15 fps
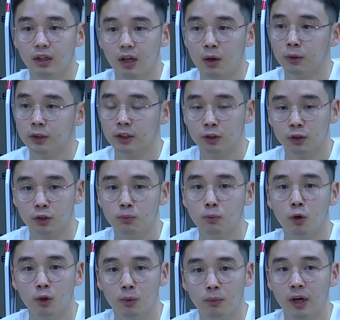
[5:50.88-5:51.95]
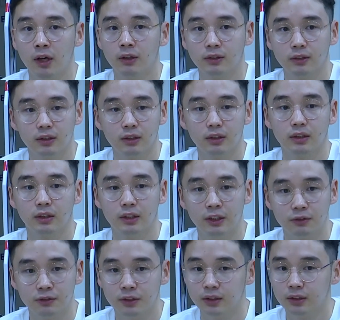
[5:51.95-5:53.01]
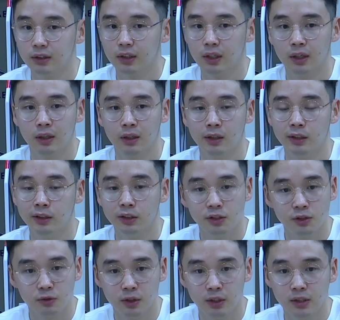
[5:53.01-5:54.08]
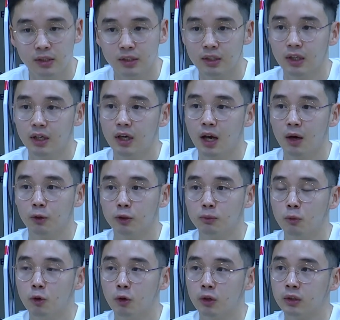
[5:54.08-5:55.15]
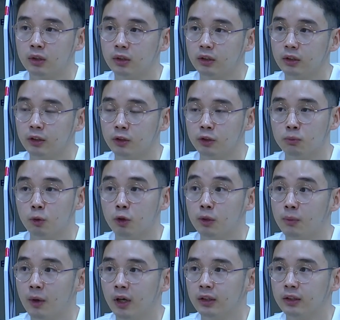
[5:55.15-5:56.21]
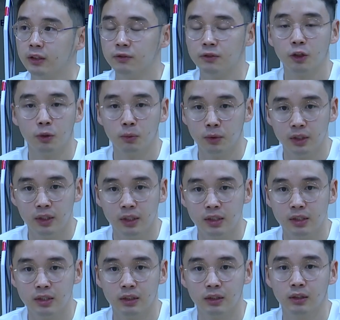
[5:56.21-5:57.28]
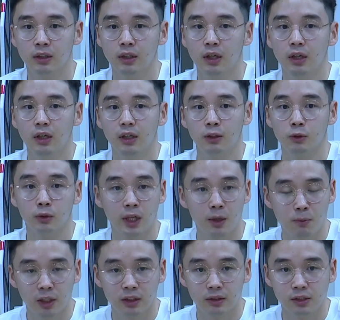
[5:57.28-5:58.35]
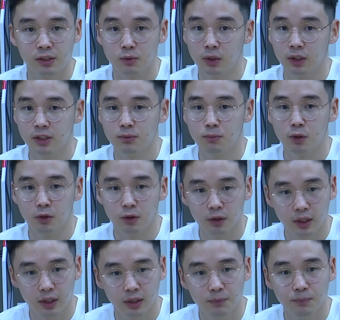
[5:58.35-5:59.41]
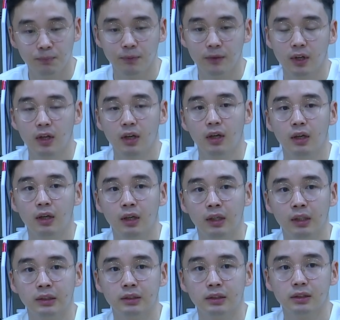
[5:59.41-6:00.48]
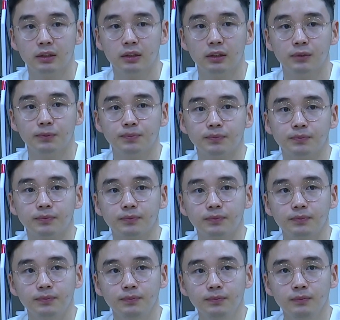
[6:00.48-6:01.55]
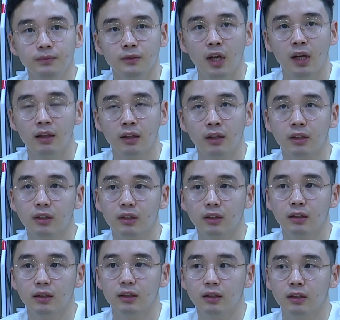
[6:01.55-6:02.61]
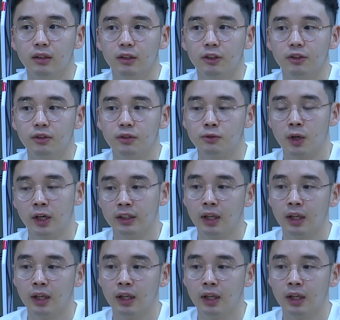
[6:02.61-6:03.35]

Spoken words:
I want to learn more about different industries. I want to learn more about different communities in Ulaanbaatar as well as Mongolia. And I think right